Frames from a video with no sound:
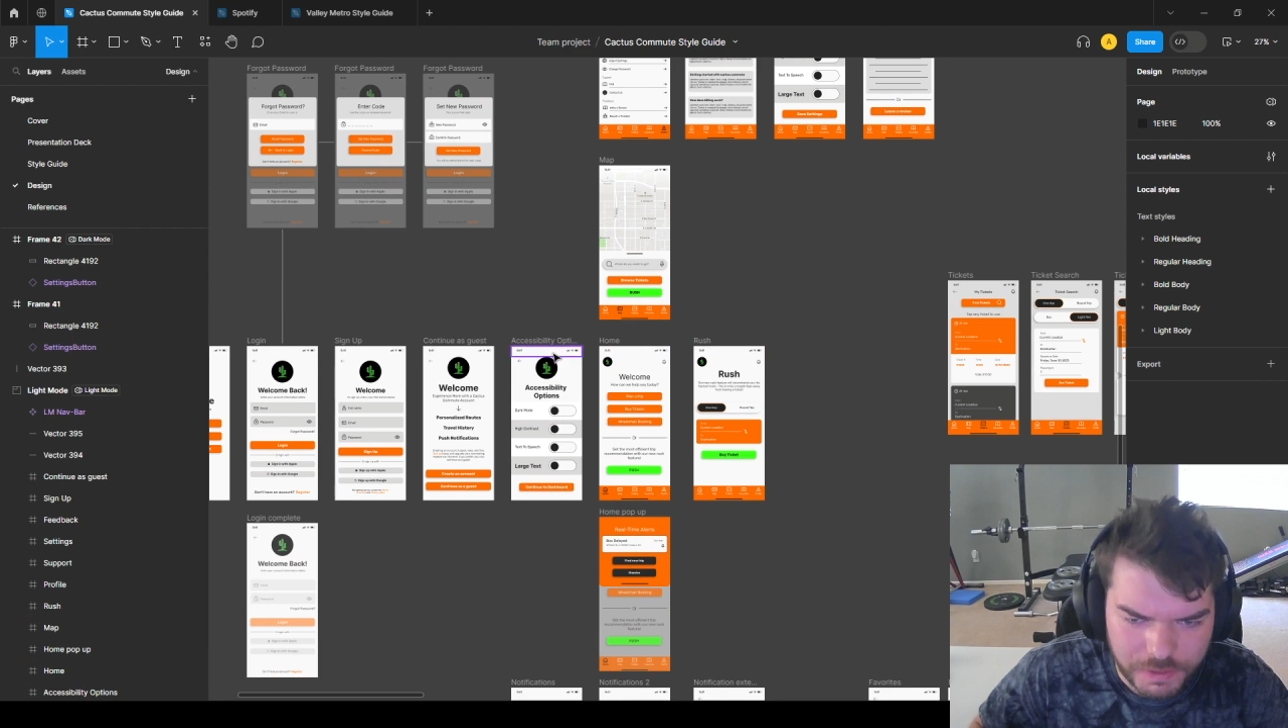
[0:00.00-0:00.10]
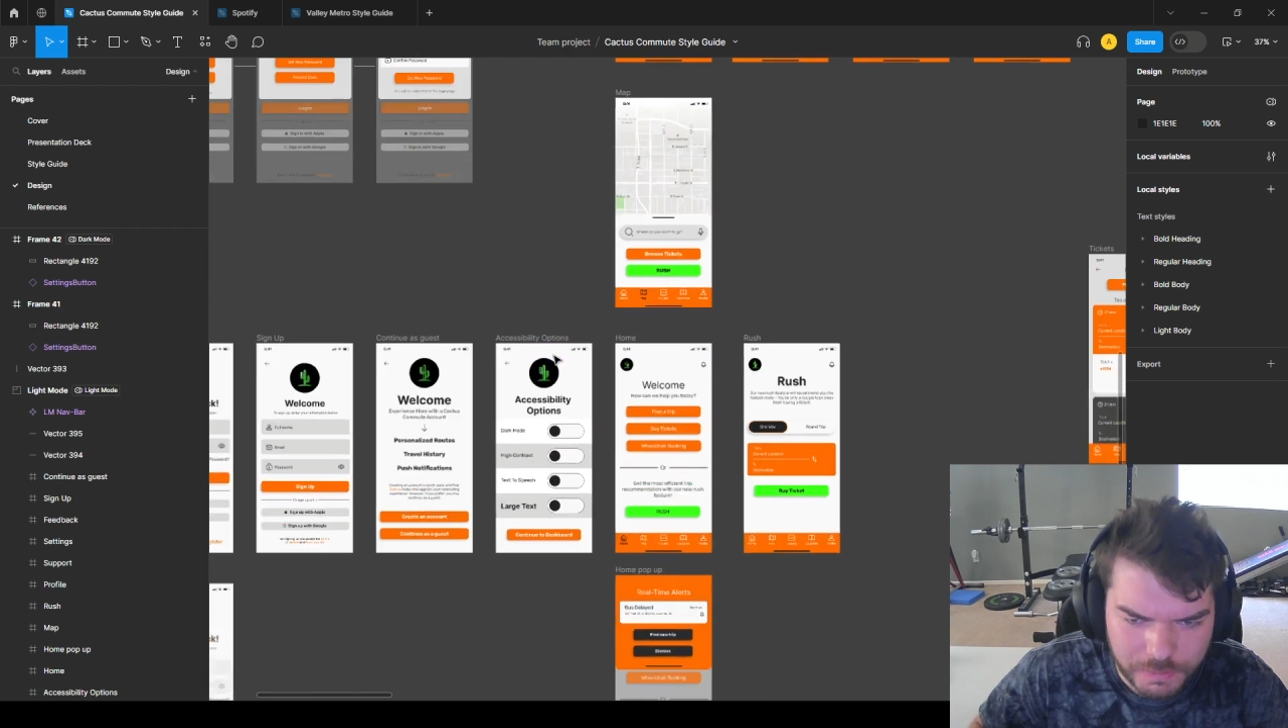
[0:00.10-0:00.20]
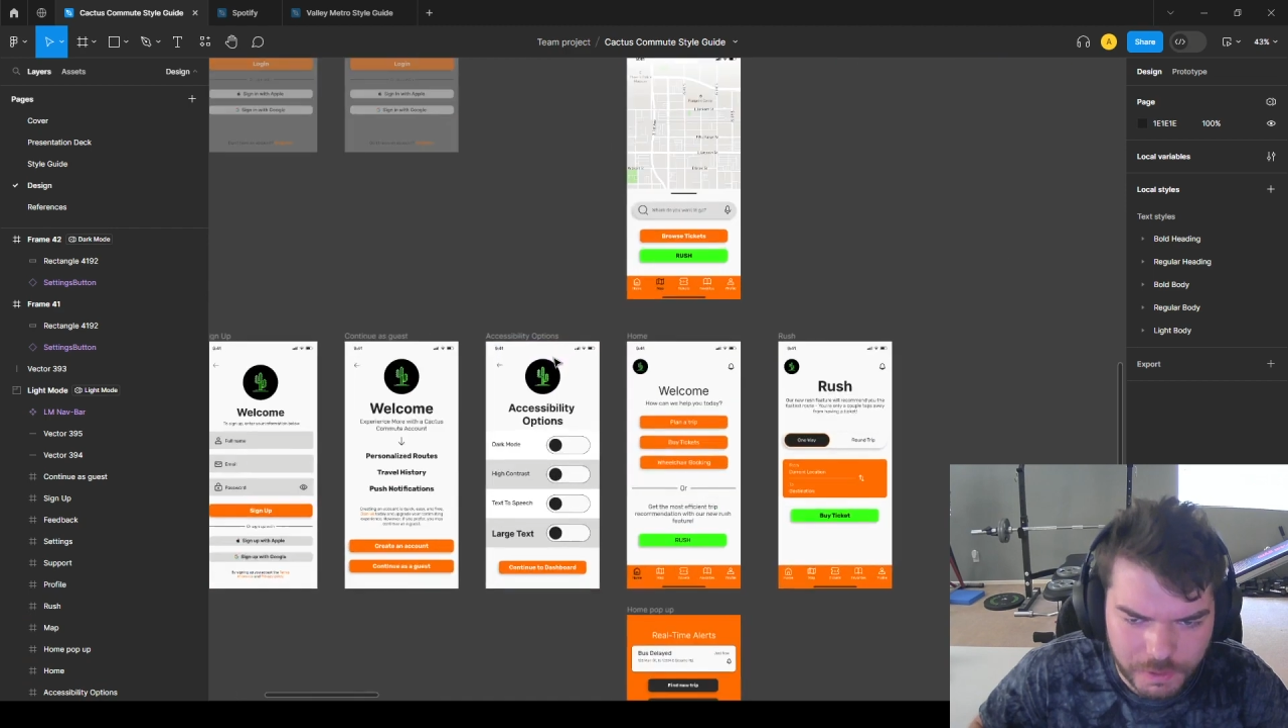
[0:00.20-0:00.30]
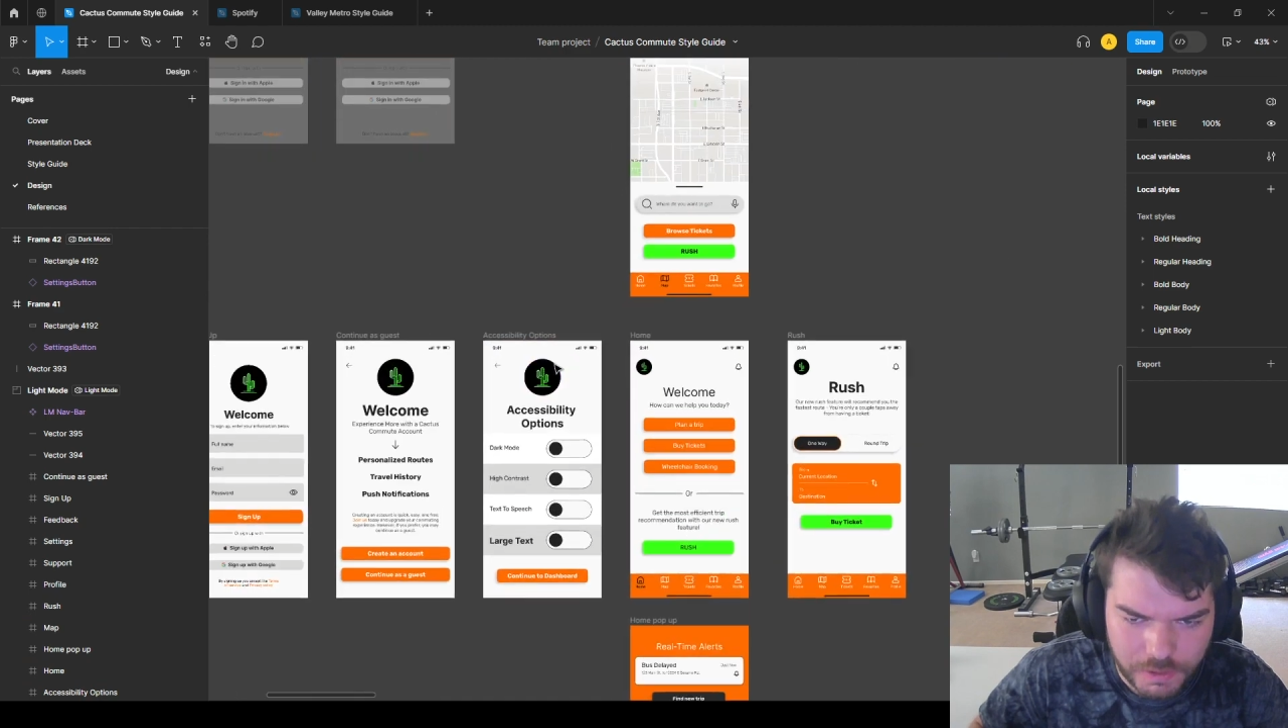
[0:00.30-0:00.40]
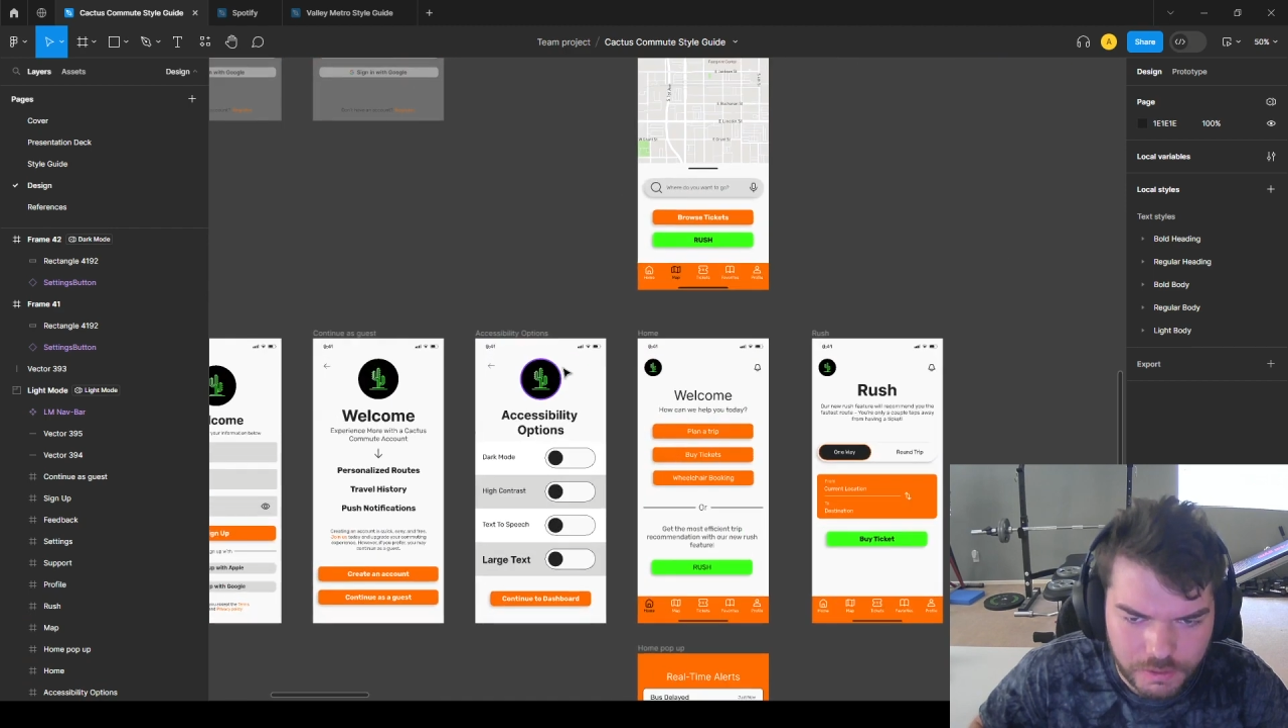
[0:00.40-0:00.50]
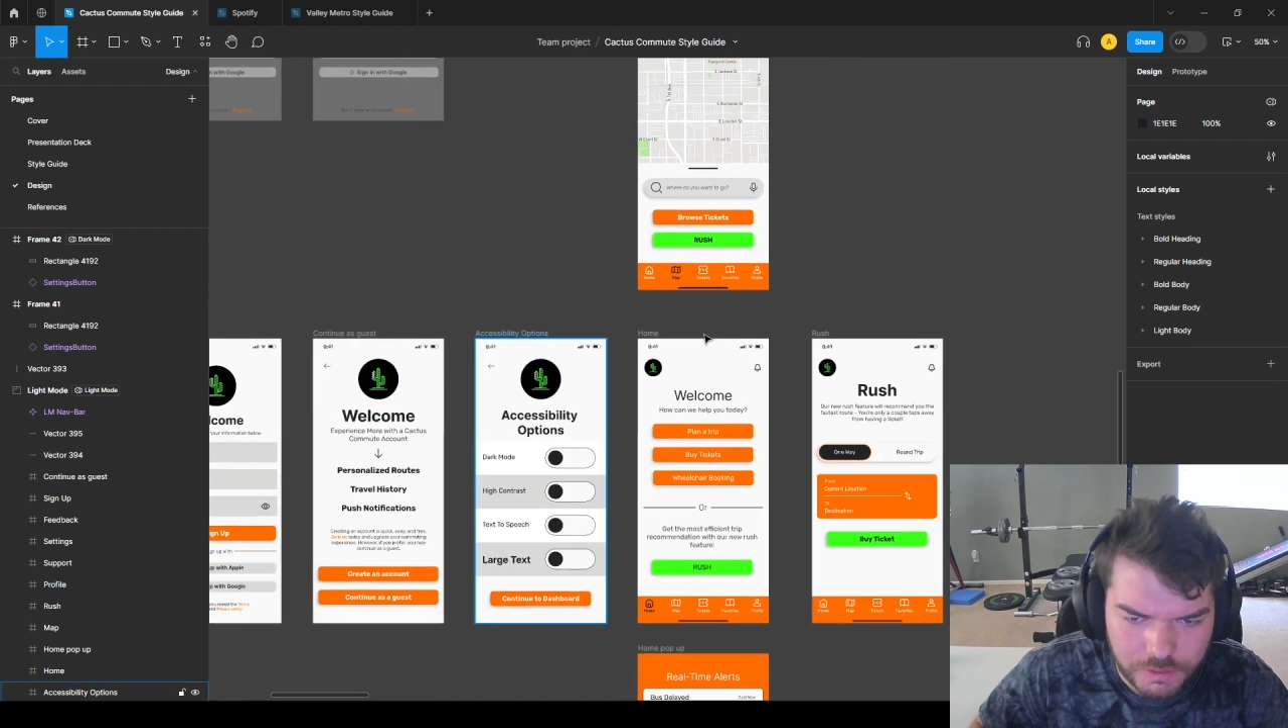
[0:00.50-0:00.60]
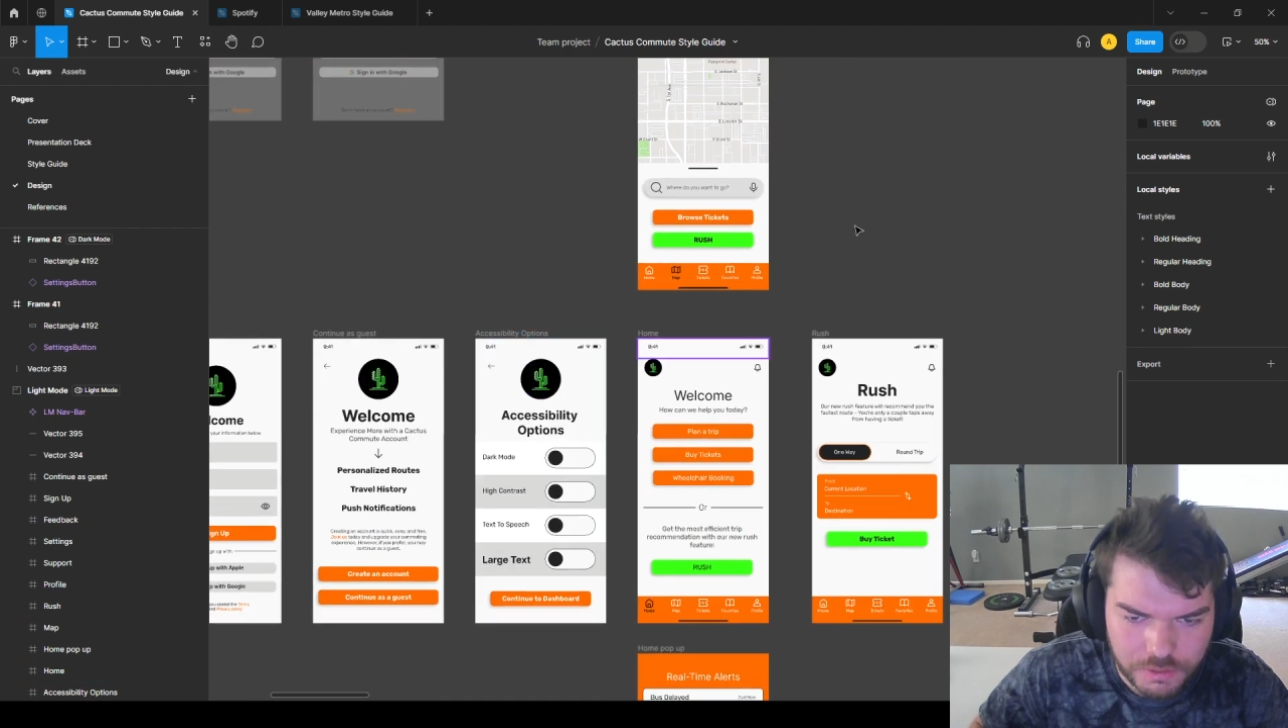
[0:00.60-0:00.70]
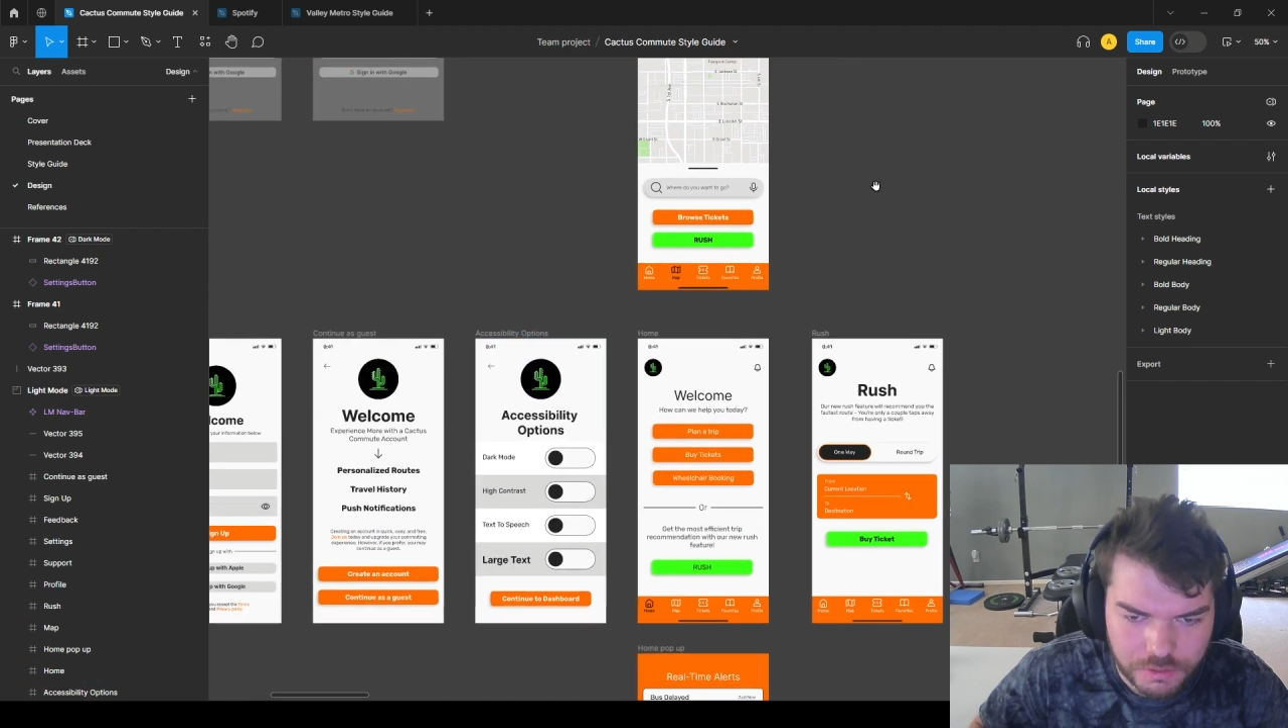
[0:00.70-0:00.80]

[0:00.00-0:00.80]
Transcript: page